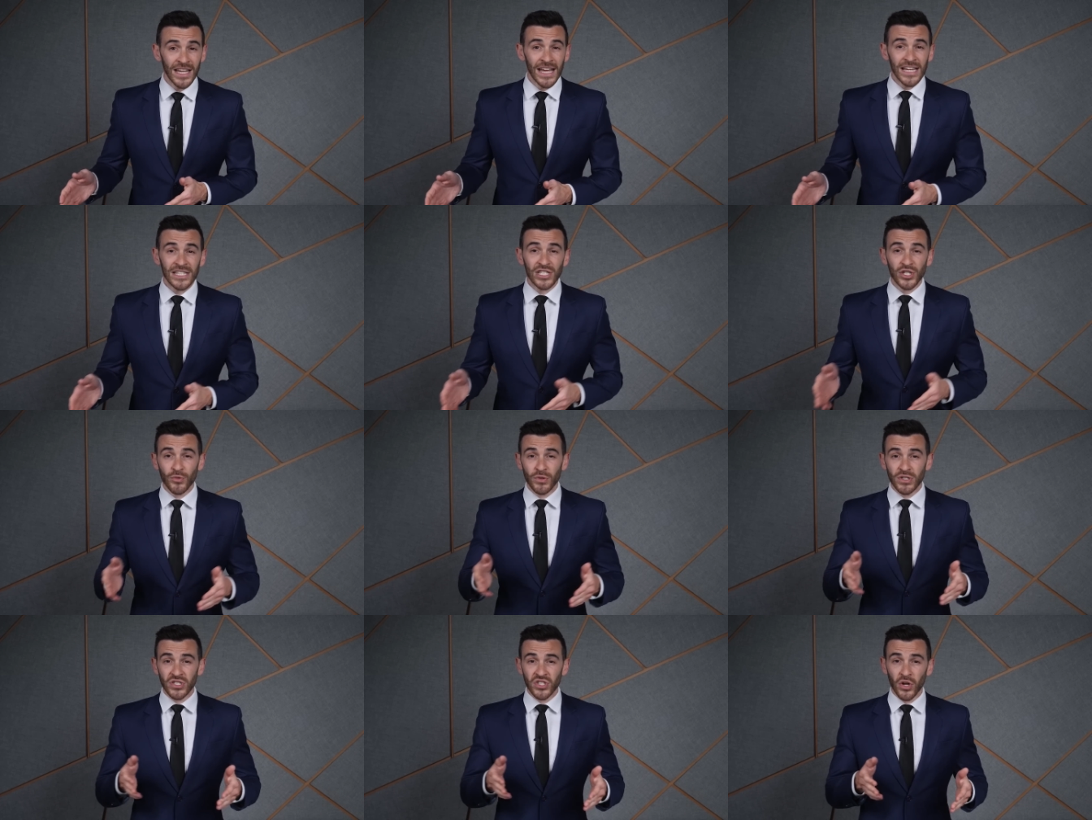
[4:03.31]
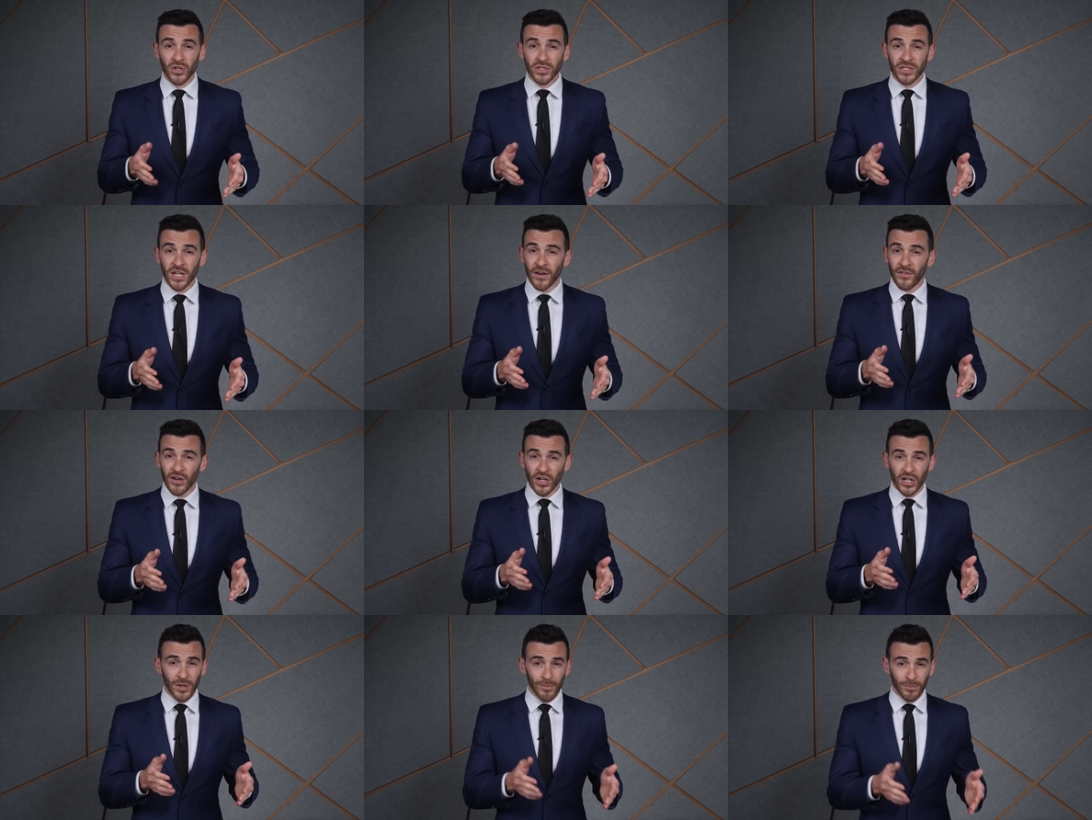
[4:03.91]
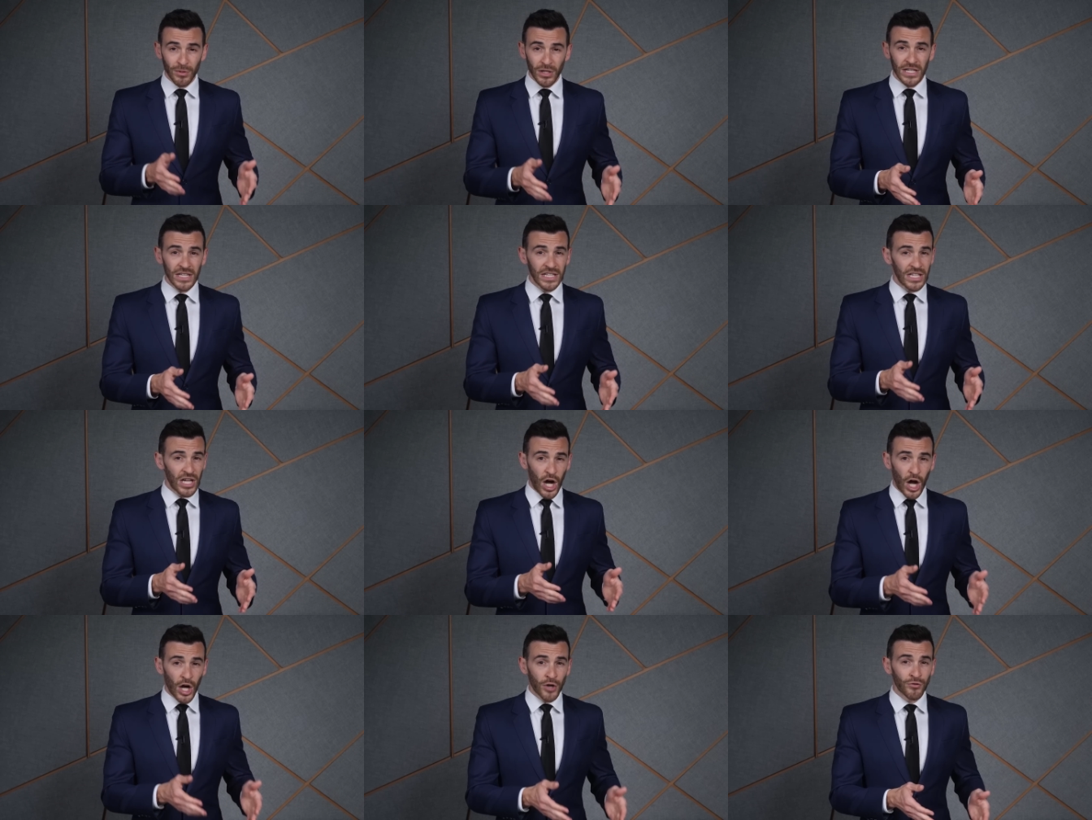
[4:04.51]
is the result of a
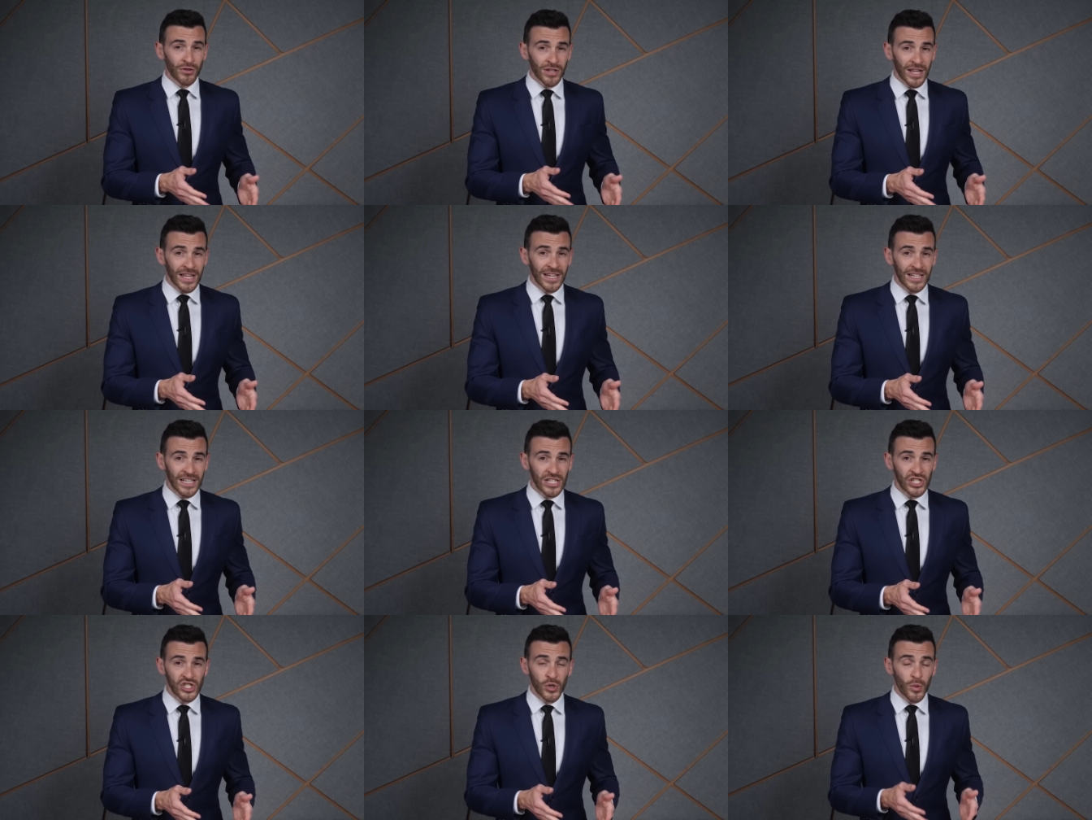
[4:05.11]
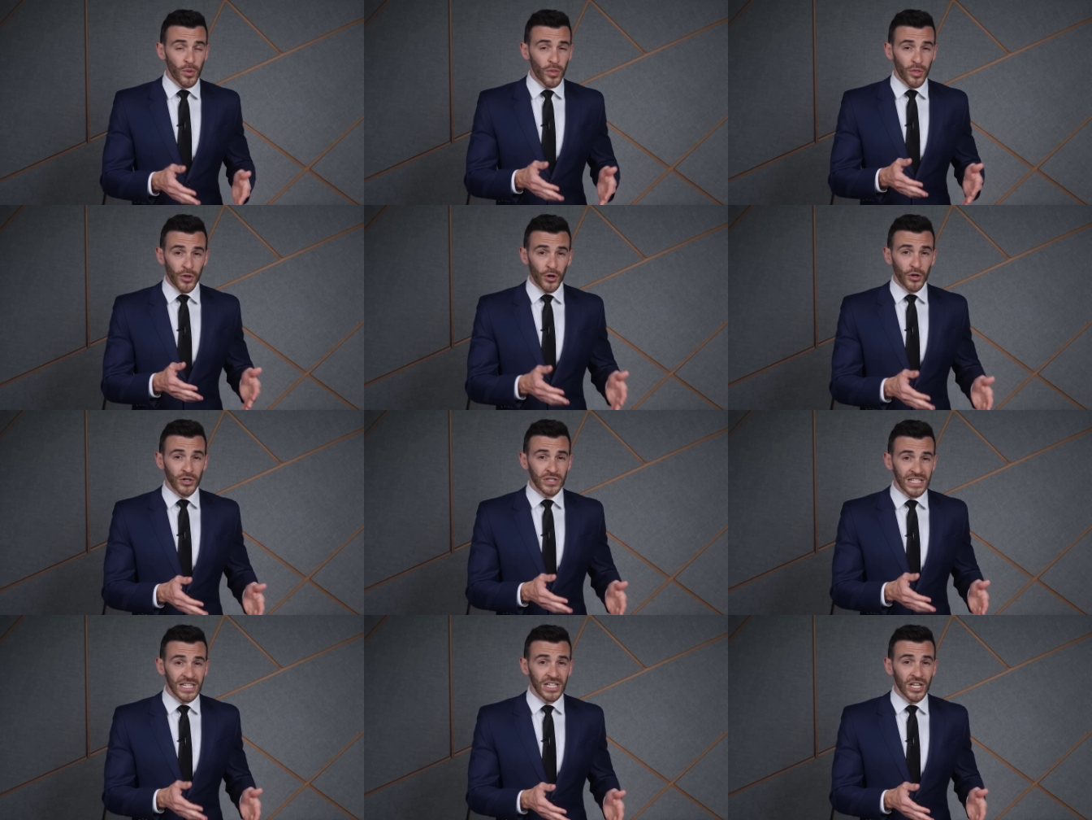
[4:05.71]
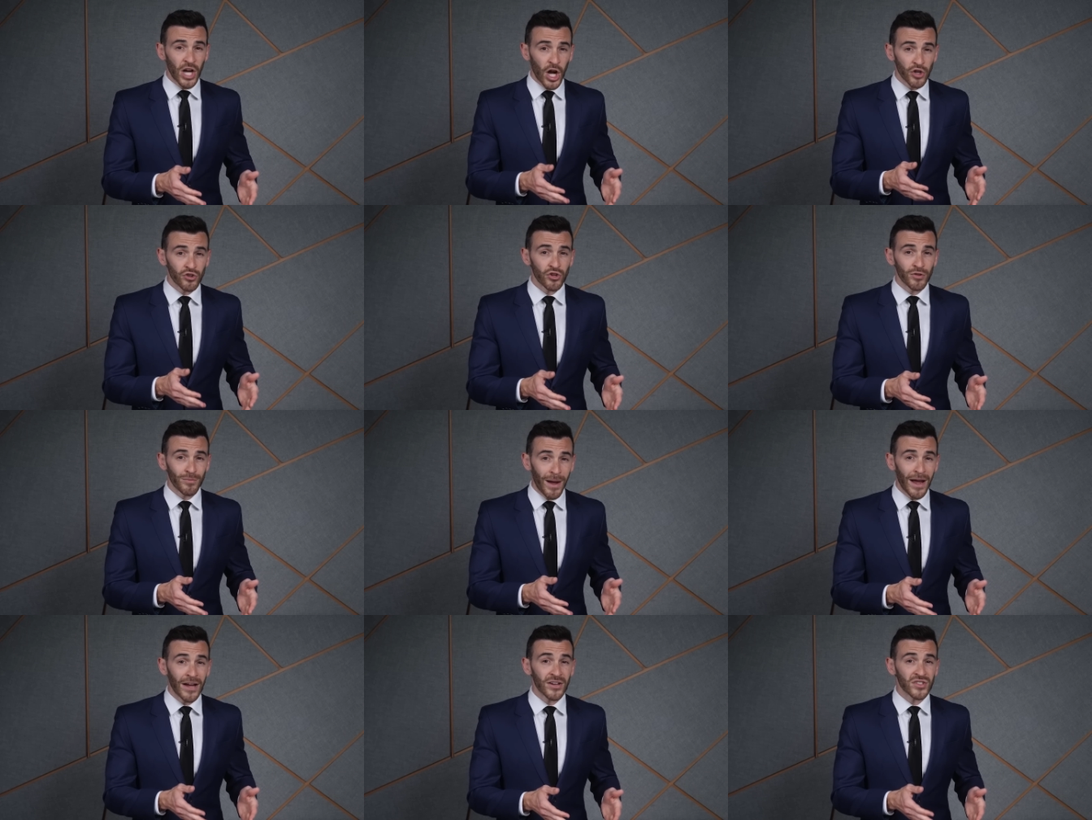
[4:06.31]
completely unrelated issue
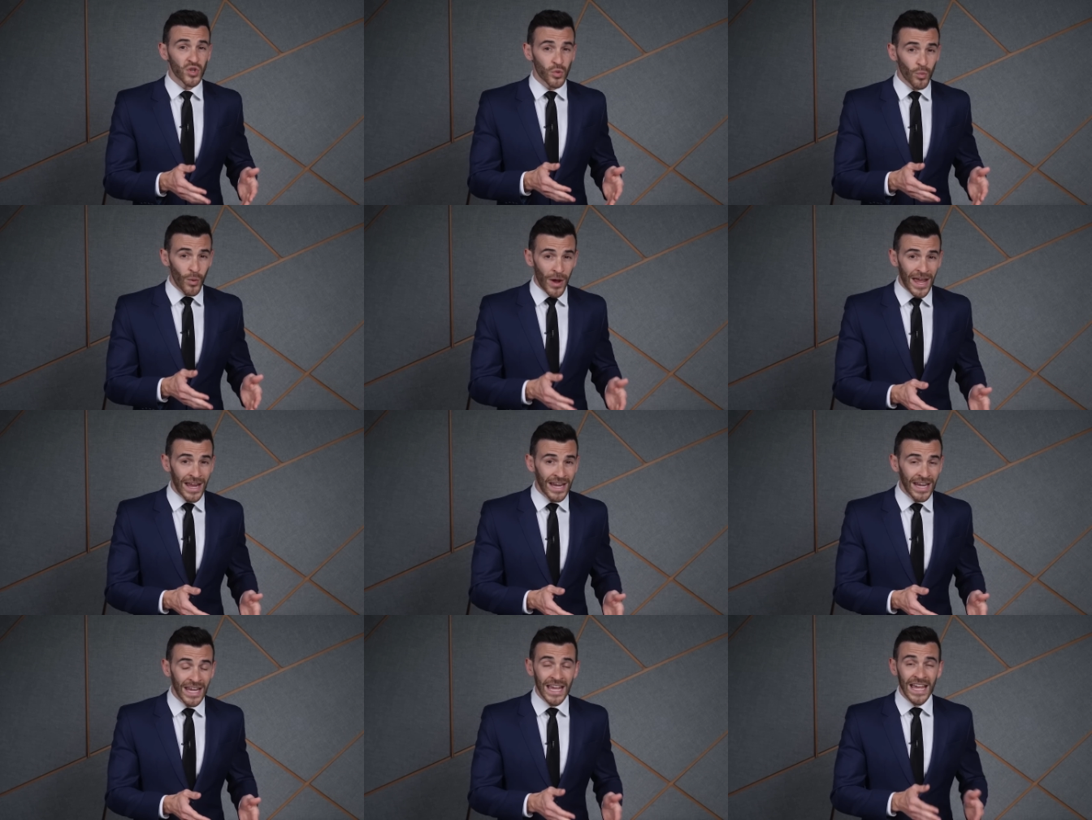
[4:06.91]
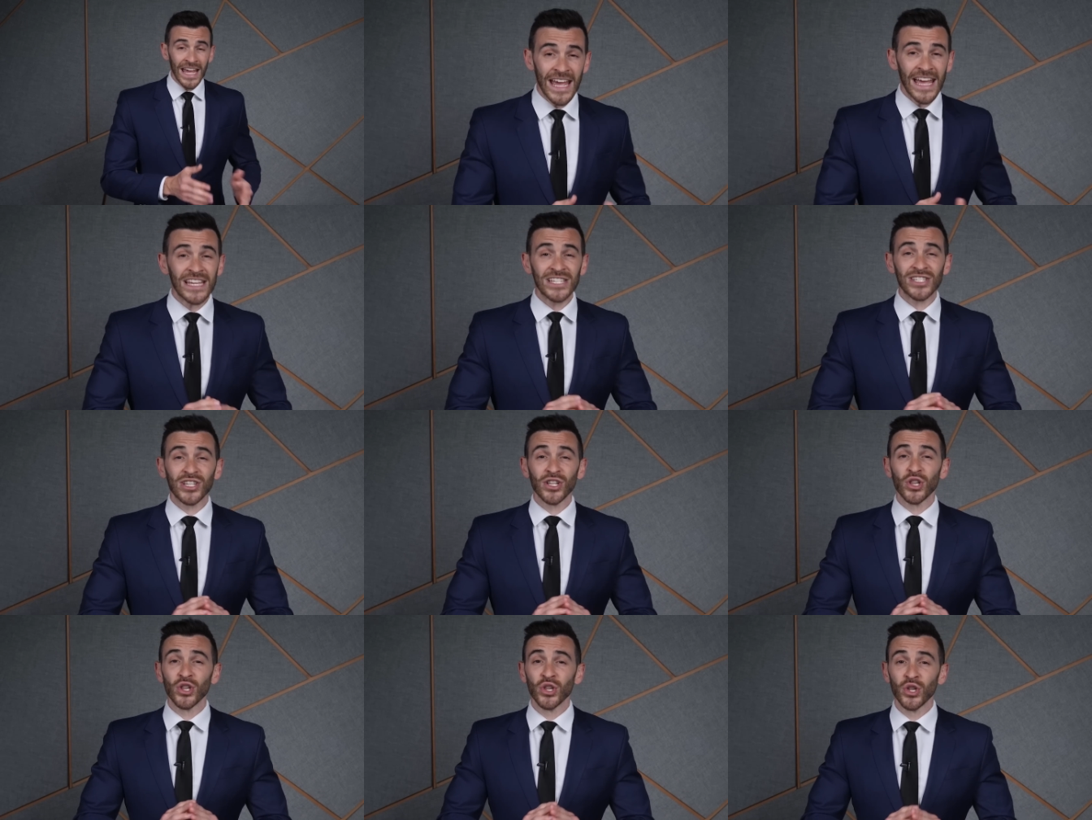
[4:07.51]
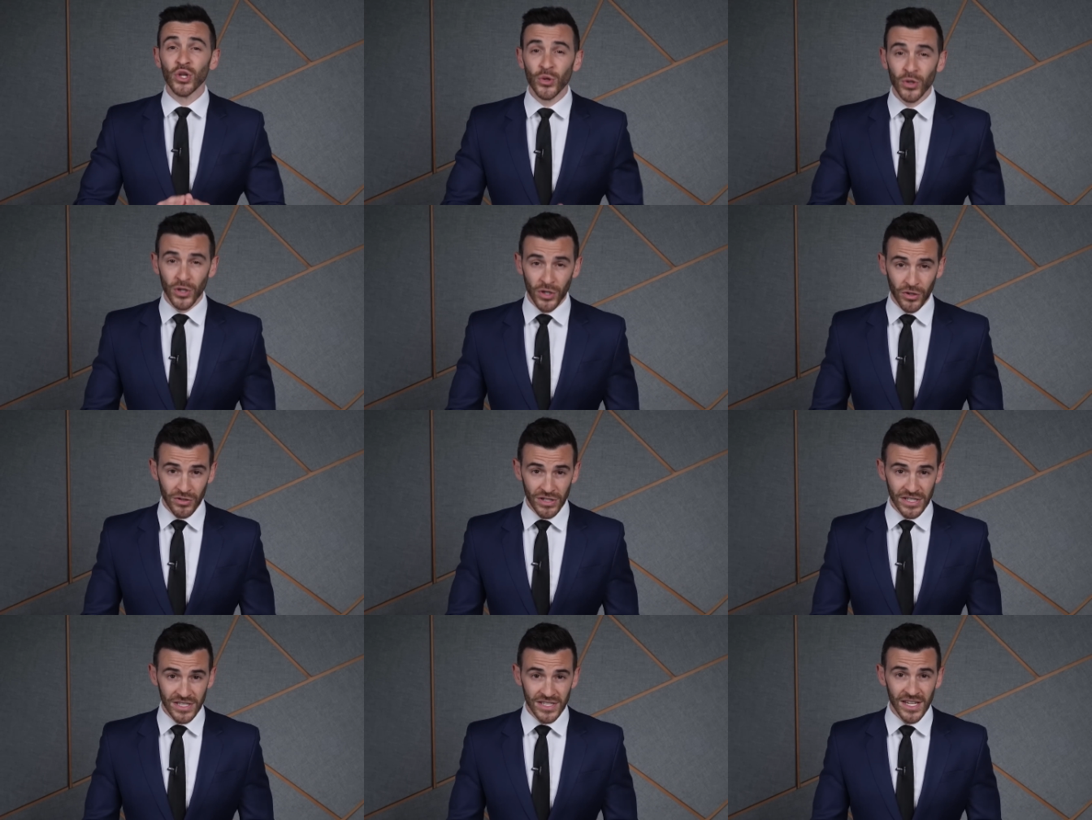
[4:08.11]
1,300 miles away is
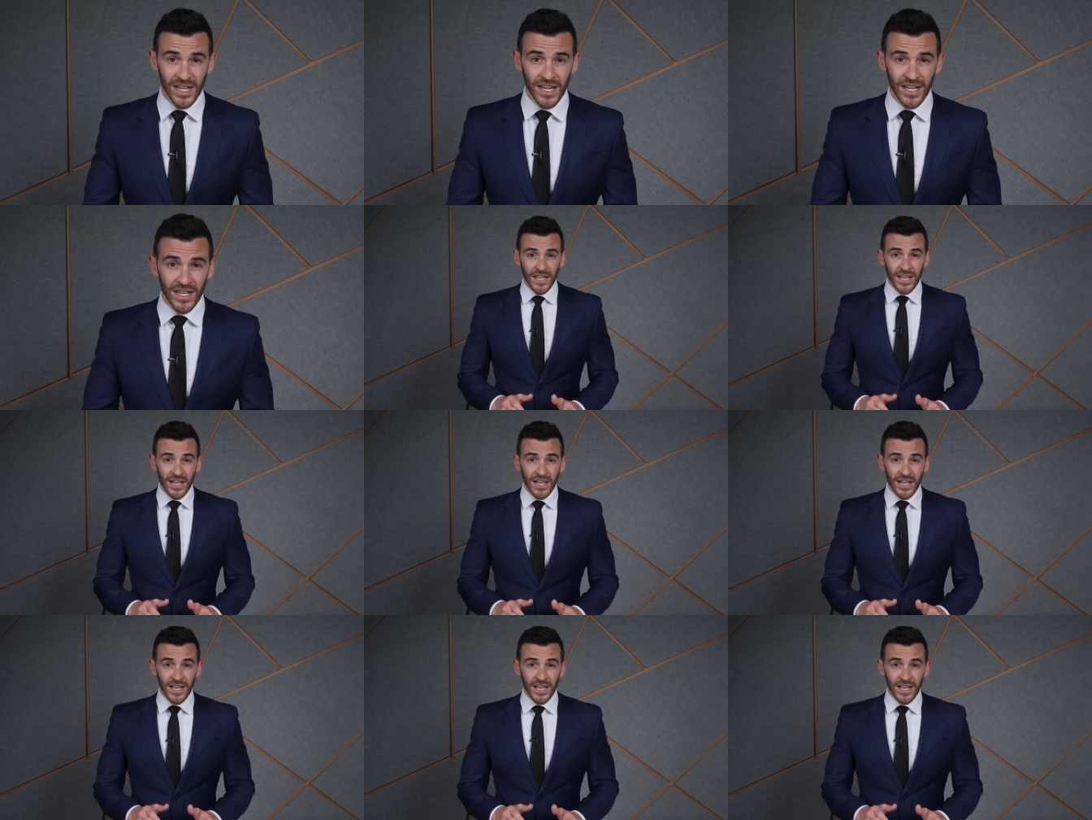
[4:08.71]
ludicrous ludicrous.